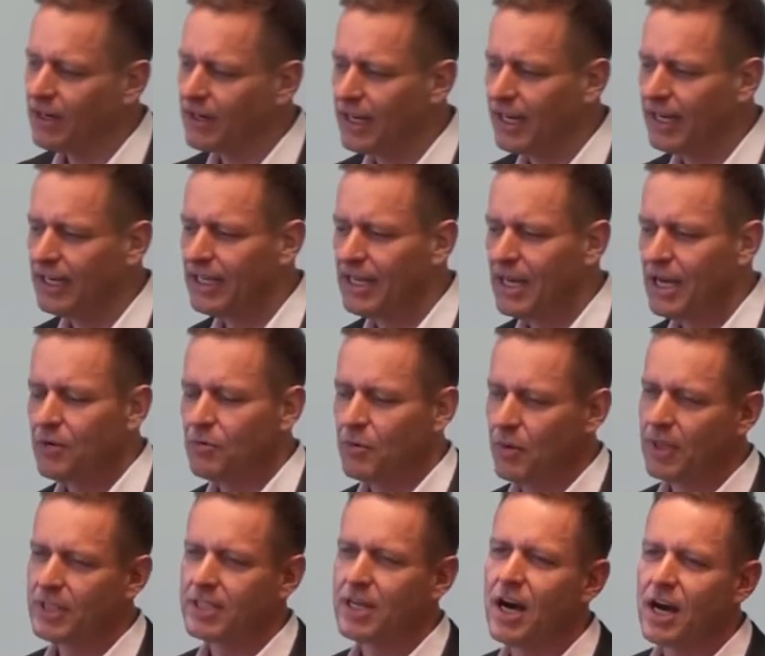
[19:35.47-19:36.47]
Okay?
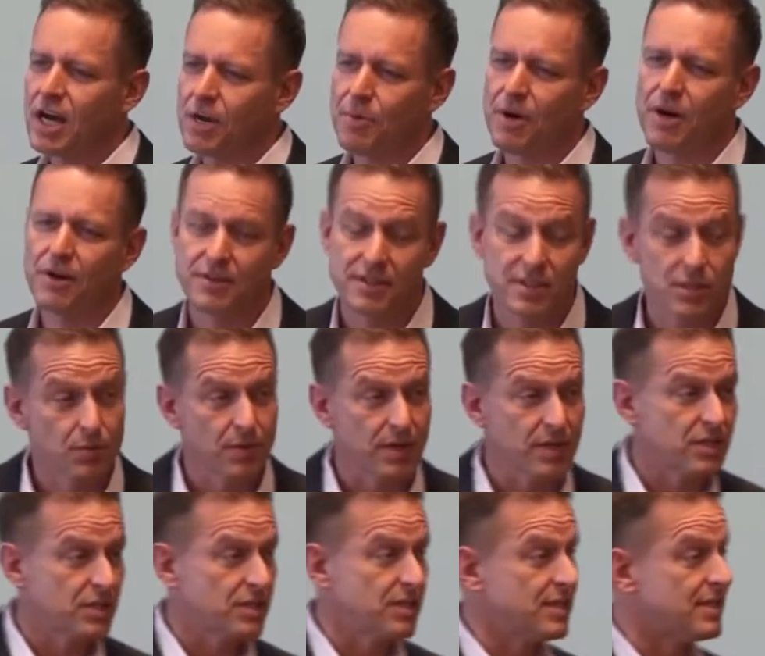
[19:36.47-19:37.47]
We'll talk about these
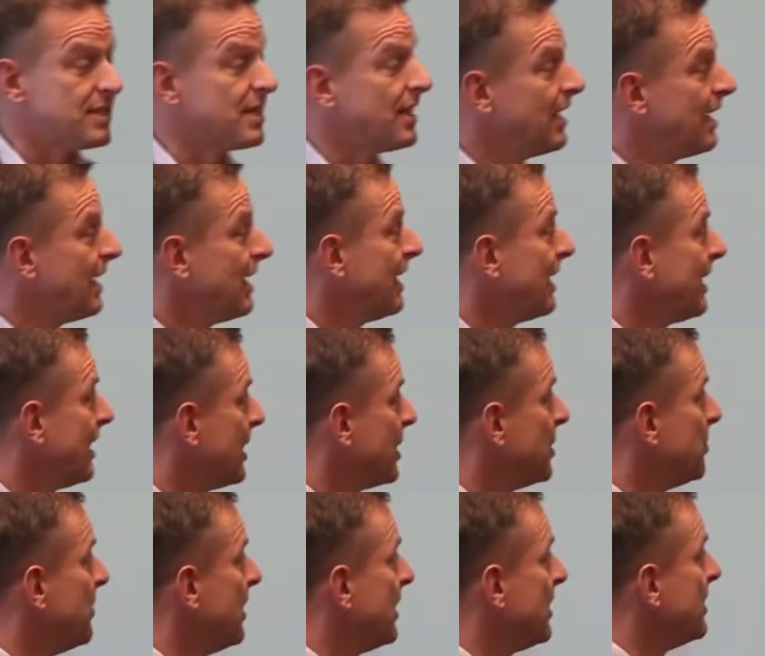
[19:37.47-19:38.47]
questions
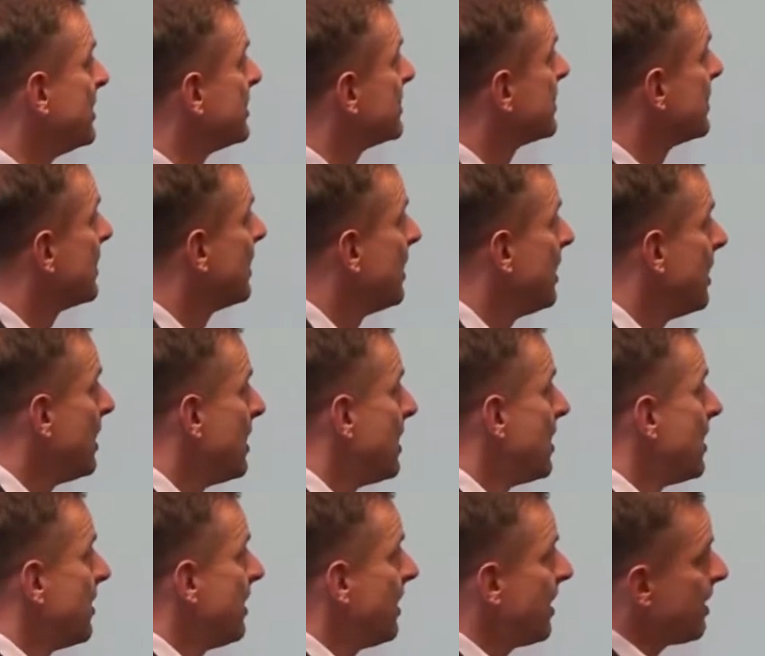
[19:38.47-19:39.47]
in a minute.
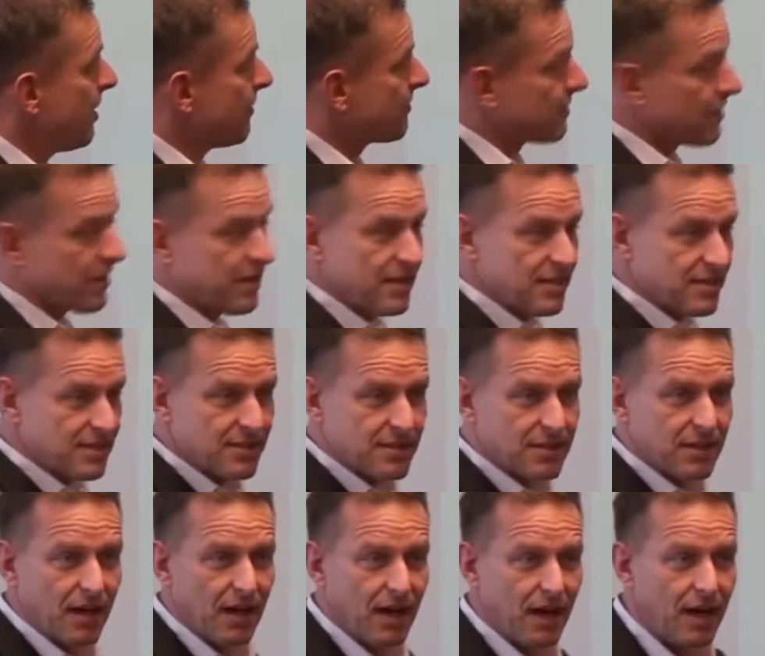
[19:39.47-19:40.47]
Then after
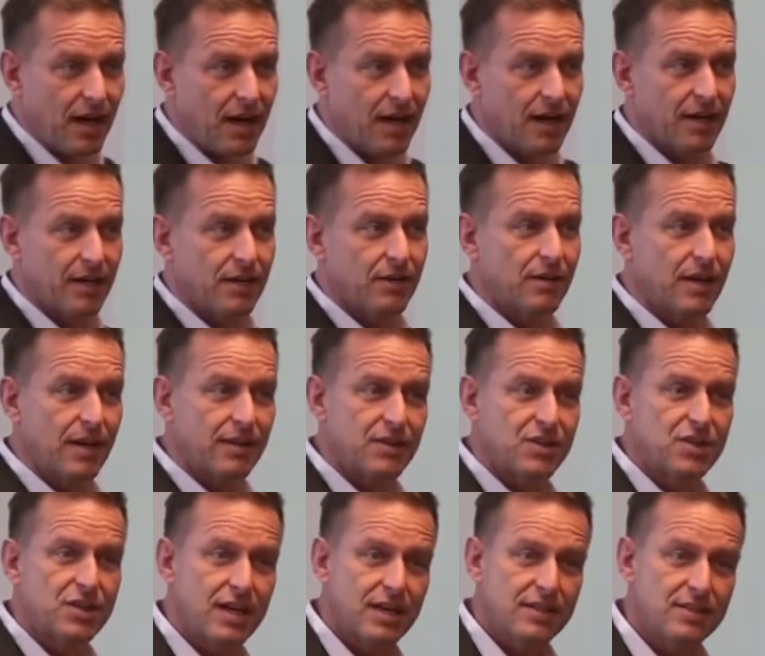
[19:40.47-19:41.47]
this, you get the
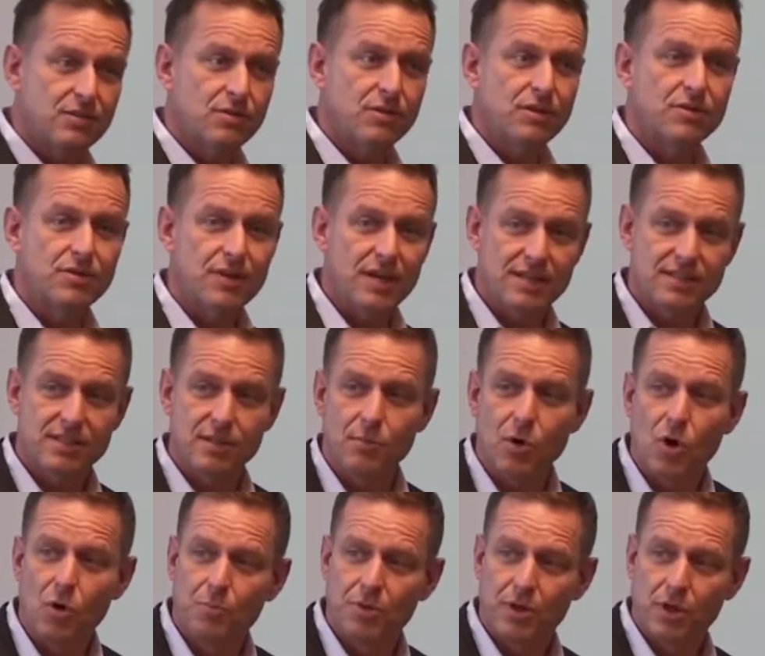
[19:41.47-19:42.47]
chance to address
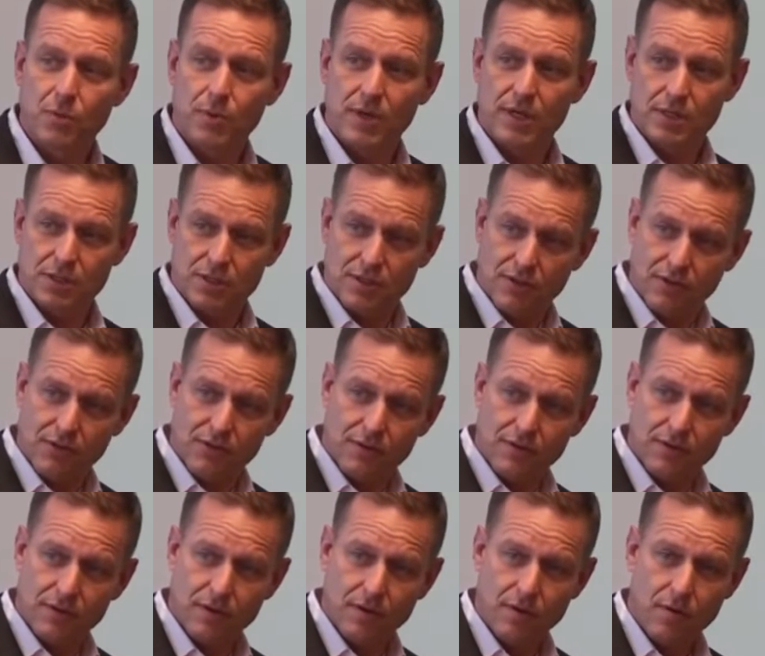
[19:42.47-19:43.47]
some open
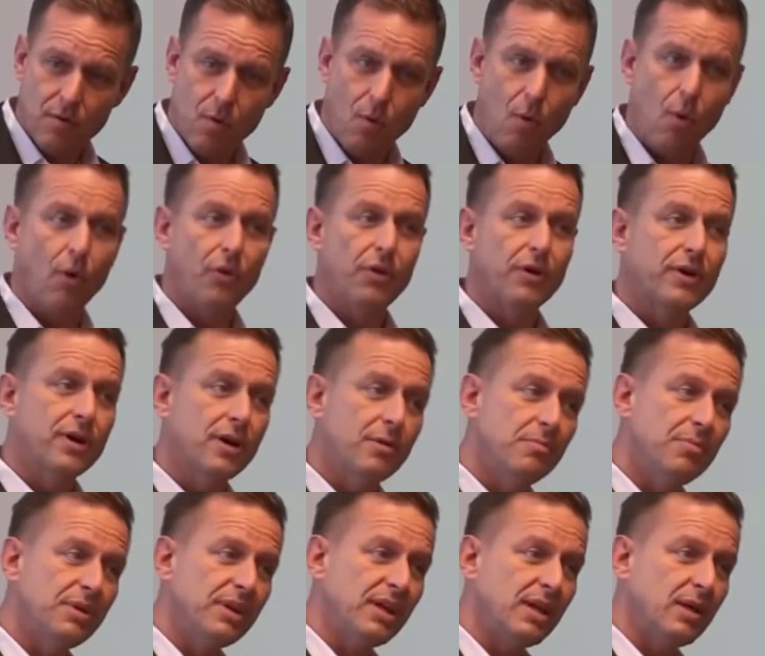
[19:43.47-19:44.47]
questions, or the
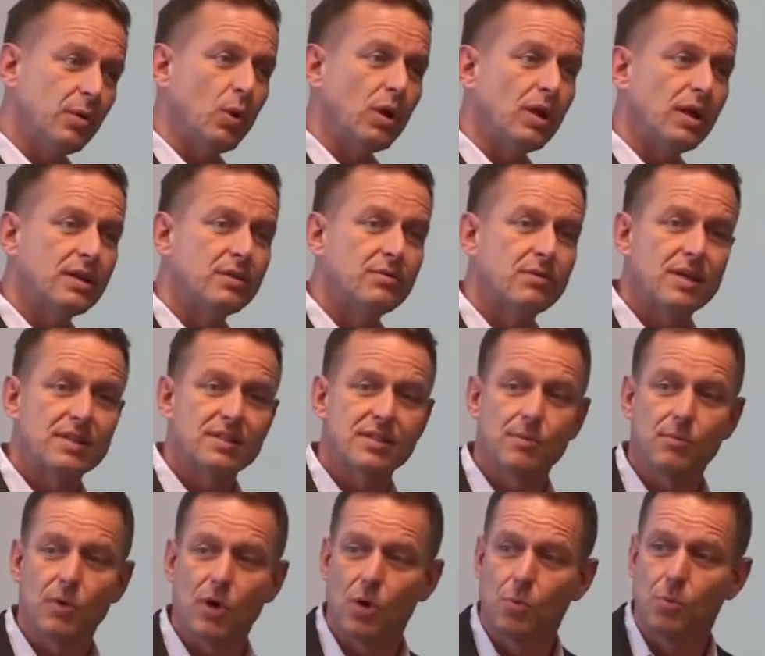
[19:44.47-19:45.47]
company will address
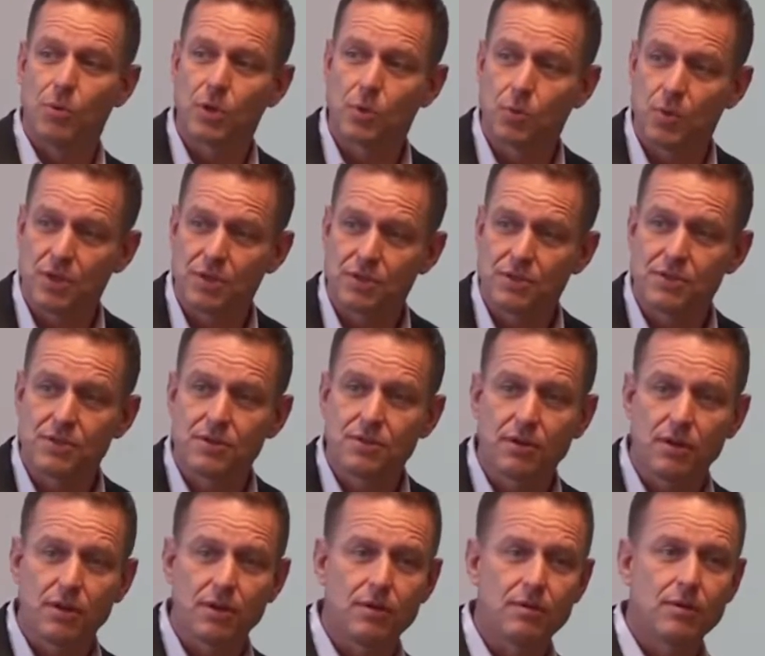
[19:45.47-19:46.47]
some open questions
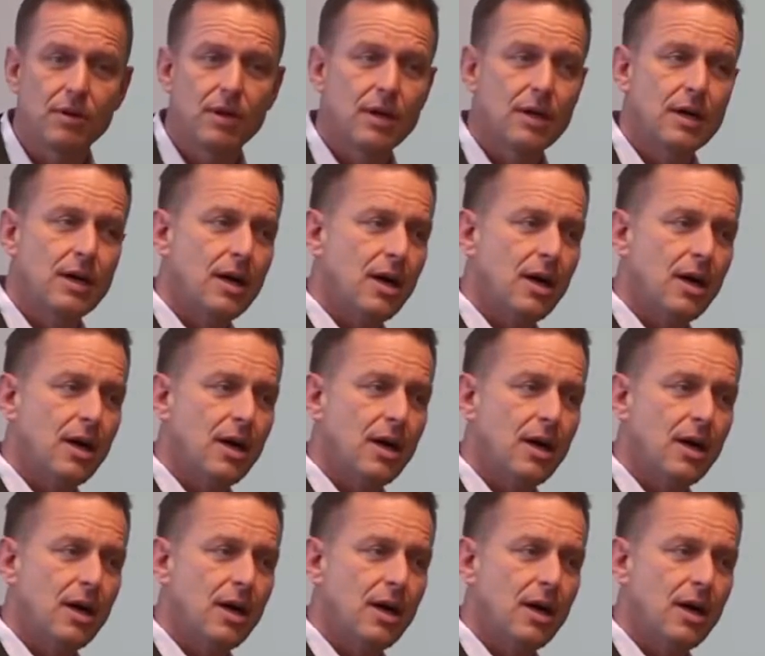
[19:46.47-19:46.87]
to you.